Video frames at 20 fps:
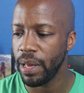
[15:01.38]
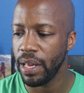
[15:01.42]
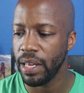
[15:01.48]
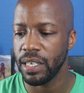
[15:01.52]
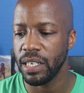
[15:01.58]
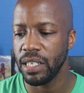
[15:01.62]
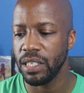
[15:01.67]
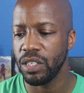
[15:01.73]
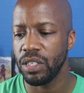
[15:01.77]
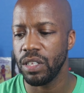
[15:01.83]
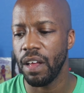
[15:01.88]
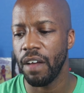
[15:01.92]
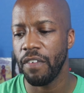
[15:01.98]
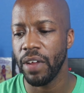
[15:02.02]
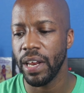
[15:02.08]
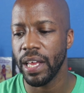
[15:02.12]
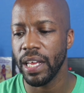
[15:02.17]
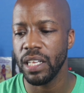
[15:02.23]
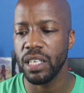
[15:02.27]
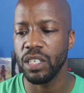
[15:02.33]
I mean? I
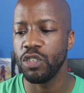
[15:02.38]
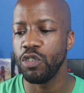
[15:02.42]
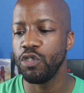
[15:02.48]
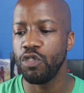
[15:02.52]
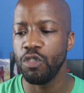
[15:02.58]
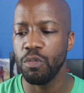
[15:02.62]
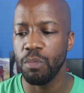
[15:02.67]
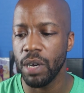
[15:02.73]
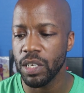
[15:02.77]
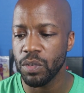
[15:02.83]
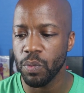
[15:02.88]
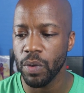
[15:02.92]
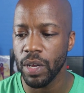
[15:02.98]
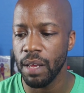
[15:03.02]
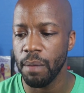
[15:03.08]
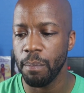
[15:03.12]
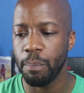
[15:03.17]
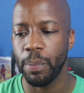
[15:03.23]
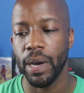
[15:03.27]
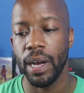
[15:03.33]
felt like it didn't do too much with
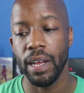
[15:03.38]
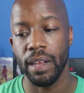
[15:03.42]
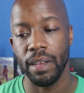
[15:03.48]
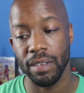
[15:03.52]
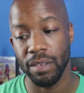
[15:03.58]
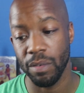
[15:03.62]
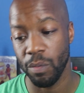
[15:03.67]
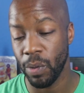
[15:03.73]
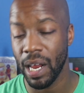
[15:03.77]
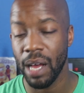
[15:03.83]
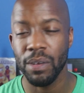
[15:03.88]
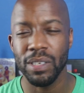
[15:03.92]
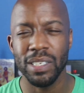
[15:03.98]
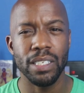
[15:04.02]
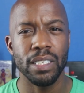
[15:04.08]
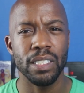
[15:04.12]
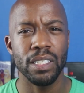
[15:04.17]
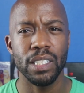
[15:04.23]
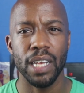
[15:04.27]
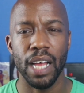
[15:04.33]
it, but when I was
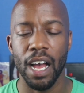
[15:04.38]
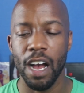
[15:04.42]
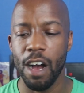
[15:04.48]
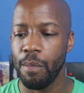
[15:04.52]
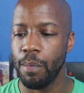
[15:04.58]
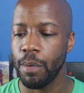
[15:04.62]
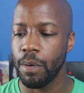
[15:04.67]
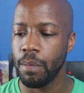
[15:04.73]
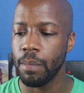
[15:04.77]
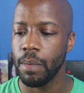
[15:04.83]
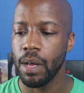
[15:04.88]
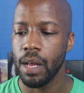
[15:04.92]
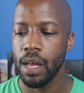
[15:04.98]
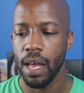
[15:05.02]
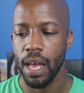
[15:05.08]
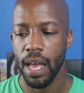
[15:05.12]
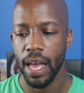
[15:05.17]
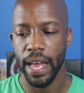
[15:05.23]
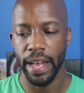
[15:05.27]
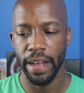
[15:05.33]
listening to the album,
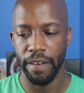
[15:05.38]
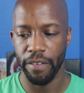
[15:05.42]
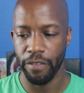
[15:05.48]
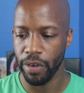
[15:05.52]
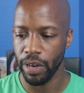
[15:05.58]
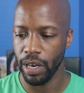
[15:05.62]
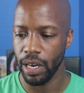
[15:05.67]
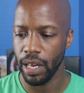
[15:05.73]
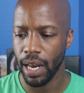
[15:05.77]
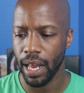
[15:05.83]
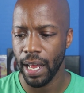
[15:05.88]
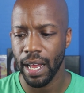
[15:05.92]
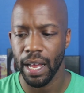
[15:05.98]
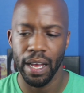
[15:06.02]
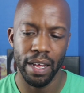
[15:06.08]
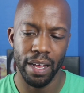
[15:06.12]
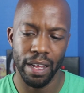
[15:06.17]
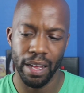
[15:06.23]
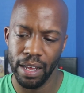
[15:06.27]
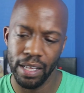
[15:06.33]
it really,
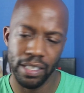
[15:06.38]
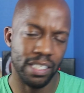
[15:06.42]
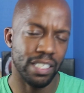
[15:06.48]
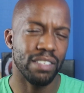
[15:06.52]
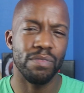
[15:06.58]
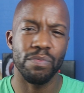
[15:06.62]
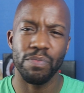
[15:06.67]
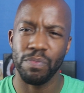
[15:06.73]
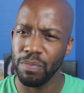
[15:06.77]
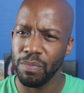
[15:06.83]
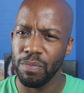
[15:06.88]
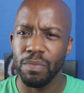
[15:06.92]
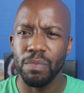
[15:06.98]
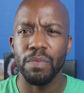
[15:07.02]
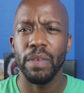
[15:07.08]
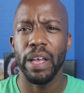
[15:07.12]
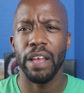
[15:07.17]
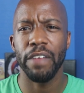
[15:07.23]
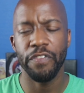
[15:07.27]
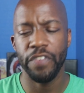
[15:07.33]
like, it
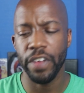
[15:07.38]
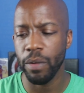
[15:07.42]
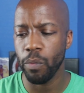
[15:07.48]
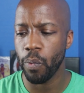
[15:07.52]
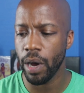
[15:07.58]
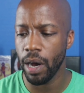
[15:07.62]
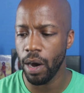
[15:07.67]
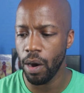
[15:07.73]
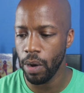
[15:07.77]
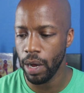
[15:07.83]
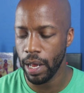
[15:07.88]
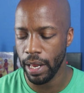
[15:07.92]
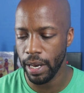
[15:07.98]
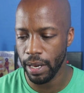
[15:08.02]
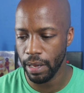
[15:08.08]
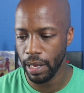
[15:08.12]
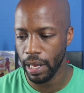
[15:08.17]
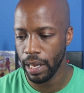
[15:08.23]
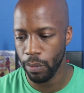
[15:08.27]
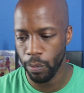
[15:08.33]
fit well
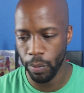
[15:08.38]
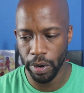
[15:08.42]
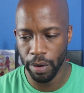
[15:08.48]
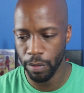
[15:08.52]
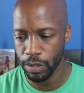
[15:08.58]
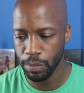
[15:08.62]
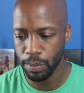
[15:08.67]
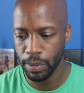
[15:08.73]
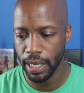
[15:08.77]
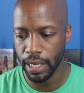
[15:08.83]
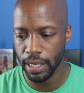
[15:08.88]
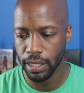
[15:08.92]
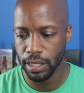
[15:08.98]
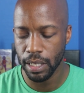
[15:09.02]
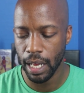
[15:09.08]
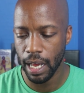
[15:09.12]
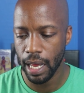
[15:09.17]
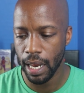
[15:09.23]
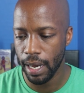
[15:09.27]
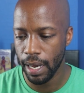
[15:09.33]
in where it was
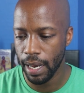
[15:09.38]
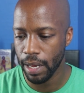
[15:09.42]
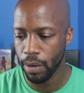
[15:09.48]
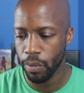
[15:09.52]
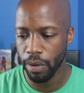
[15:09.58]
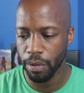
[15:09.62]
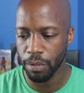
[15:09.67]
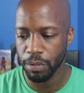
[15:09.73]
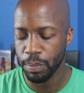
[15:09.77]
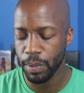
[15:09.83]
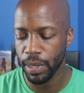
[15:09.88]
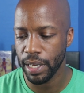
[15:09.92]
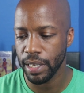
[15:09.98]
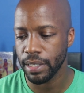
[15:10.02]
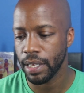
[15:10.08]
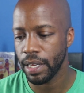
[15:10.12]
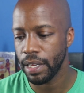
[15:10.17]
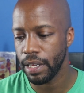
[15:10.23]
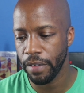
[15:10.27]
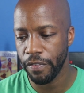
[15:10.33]
placed. I like where it was
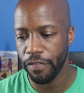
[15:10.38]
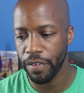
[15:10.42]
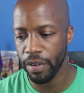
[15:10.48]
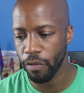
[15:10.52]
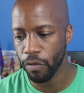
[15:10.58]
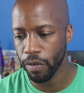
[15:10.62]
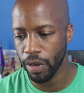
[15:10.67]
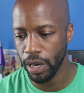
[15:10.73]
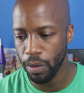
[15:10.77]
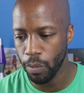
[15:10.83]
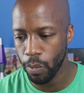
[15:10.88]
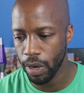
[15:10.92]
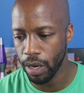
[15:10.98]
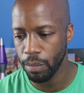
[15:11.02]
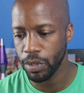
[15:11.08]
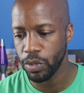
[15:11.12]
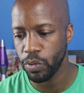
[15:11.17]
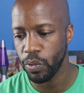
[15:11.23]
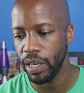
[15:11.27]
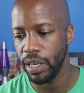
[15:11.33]
placed. It fit really well
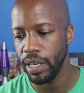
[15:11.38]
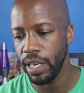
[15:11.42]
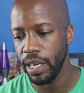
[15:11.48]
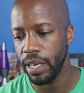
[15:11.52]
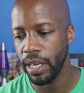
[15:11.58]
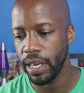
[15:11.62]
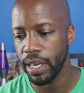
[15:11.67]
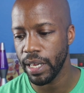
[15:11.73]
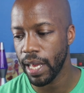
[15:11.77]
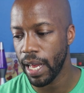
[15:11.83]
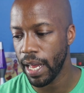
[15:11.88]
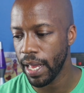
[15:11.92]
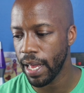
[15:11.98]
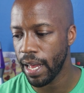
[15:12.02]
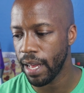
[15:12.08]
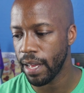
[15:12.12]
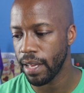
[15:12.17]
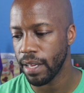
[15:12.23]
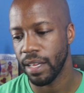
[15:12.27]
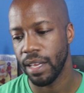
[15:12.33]
between Nini and
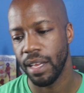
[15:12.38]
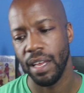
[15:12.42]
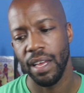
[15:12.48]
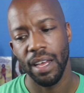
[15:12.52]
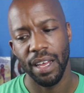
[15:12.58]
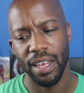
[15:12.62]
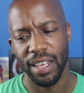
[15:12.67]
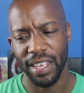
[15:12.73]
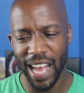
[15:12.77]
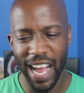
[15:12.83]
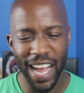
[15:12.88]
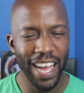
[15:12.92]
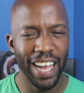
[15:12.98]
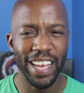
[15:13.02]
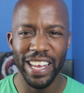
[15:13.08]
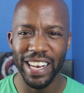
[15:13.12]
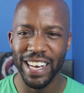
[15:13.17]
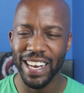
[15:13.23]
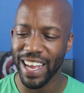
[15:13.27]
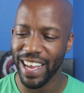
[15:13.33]
Yaya. Yaya
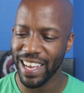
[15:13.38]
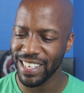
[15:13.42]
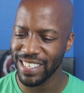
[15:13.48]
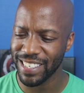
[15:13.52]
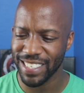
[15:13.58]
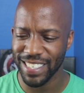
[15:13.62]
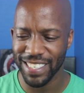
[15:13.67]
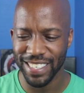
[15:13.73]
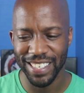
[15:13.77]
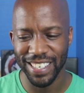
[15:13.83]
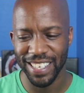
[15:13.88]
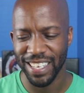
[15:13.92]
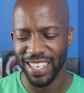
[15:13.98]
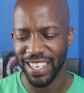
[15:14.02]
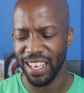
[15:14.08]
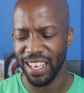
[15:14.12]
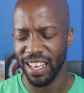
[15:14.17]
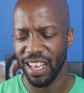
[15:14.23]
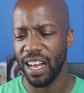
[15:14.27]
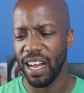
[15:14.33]
hit nice.
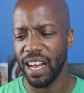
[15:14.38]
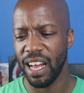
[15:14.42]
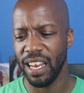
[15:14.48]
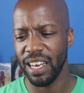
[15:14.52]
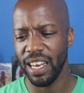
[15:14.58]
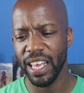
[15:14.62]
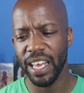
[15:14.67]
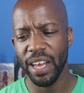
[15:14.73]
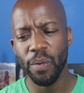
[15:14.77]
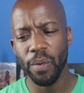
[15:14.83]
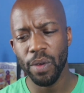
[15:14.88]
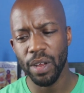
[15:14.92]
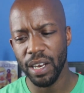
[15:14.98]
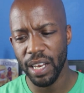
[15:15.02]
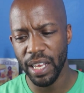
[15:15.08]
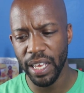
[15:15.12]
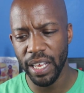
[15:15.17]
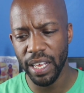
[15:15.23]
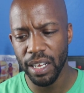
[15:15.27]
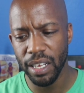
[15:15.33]

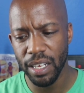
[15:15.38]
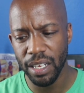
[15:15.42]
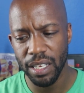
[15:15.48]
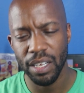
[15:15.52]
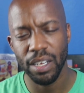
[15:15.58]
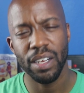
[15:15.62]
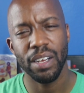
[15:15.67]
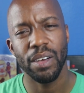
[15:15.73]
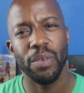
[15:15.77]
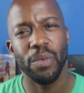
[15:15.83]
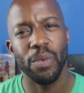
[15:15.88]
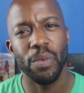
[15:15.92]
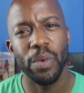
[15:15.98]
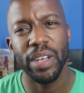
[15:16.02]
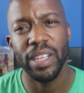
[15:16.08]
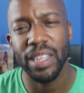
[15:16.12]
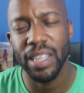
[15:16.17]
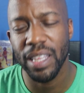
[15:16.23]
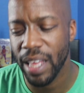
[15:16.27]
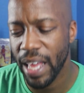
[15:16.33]
Leah
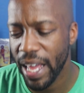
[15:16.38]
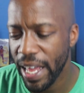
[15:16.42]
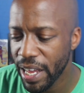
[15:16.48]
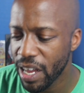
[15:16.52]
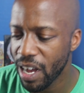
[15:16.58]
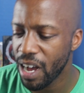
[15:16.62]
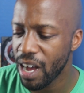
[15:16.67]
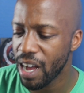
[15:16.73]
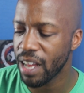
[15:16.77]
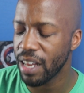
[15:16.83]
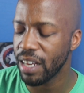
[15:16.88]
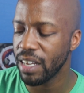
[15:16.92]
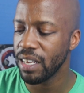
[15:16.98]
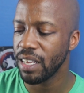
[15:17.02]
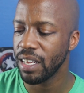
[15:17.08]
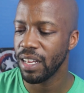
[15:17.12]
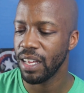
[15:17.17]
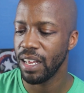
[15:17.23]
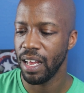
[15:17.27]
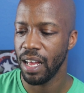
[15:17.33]
with Akon.
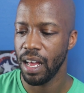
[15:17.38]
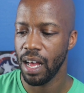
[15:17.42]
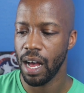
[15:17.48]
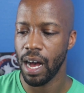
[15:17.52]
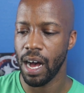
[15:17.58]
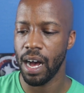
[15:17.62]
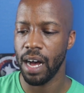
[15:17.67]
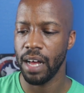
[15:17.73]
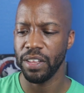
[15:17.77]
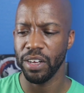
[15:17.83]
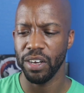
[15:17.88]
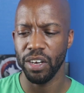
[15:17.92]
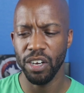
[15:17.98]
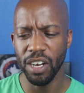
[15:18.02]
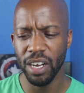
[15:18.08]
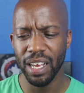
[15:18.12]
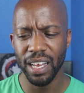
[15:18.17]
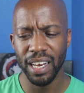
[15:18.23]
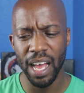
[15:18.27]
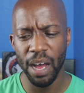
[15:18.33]
The
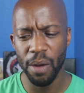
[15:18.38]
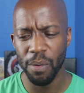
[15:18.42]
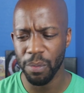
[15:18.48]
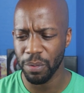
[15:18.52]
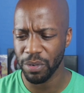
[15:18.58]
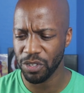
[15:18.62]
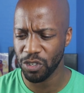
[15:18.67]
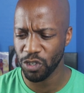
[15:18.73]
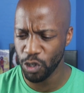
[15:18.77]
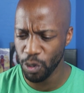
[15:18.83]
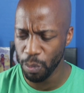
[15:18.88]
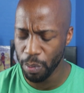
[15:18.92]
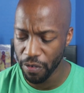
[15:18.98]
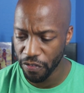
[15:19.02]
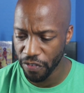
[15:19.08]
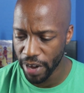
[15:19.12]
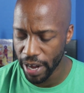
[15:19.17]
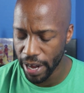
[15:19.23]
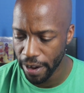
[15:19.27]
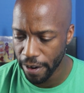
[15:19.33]
hook in that one was super
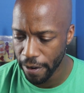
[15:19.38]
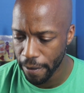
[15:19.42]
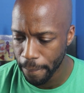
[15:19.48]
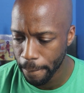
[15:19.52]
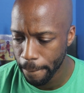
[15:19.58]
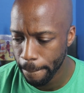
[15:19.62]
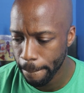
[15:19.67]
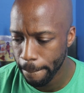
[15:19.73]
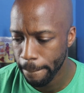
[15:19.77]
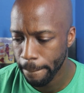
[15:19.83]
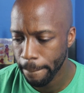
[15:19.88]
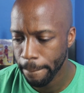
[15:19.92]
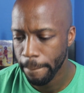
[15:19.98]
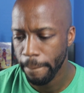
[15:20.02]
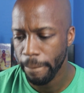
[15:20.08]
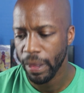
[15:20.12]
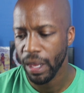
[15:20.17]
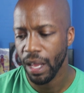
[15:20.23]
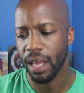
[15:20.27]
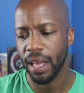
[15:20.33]
fire.
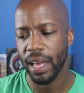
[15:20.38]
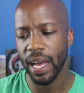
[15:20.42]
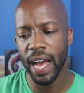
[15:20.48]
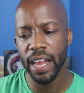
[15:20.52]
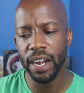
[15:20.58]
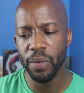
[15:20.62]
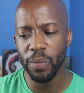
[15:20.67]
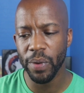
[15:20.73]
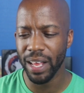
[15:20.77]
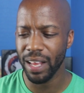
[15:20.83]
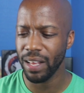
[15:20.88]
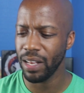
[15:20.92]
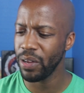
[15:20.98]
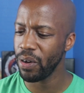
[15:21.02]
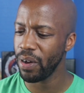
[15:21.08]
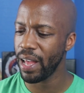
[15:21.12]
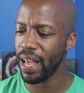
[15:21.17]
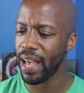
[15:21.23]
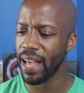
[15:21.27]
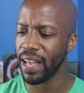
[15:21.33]
Gotta with
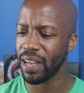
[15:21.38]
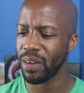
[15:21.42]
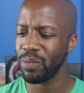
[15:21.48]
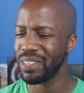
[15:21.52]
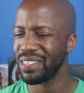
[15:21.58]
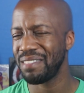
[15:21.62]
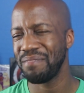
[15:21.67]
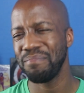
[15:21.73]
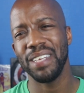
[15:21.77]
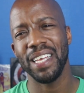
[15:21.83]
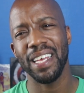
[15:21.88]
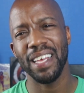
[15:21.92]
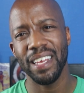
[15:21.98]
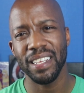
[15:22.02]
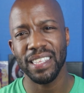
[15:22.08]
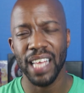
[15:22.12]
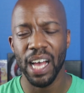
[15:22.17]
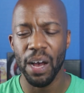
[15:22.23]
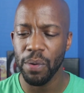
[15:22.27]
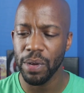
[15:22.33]
Lil Act was
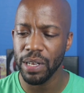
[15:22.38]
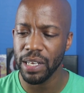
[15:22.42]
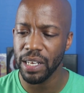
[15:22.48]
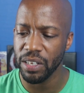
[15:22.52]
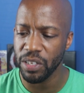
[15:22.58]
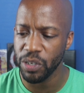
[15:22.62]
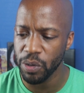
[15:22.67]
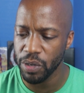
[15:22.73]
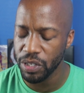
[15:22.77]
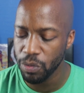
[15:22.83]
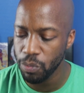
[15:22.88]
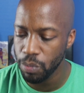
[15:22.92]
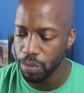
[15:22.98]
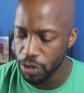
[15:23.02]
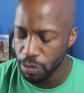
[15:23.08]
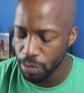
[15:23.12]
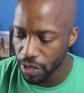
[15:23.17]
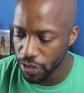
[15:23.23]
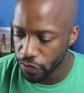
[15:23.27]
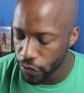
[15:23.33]
meh. That one didn't do it
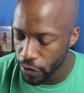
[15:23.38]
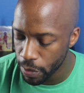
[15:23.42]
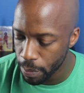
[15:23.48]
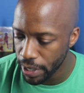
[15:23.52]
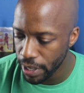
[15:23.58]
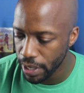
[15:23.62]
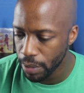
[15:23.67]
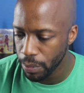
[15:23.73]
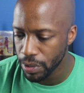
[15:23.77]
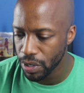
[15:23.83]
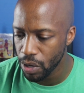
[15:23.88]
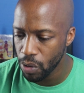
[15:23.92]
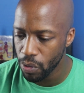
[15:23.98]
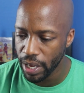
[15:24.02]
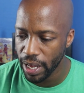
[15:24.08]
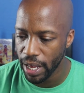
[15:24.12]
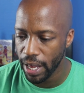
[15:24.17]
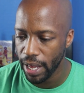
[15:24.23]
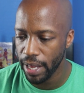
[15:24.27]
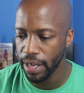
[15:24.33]
too much for me. It was
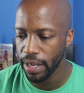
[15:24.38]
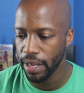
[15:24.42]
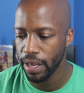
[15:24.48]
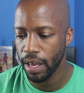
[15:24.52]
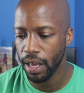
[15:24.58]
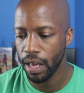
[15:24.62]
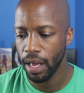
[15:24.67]
okay.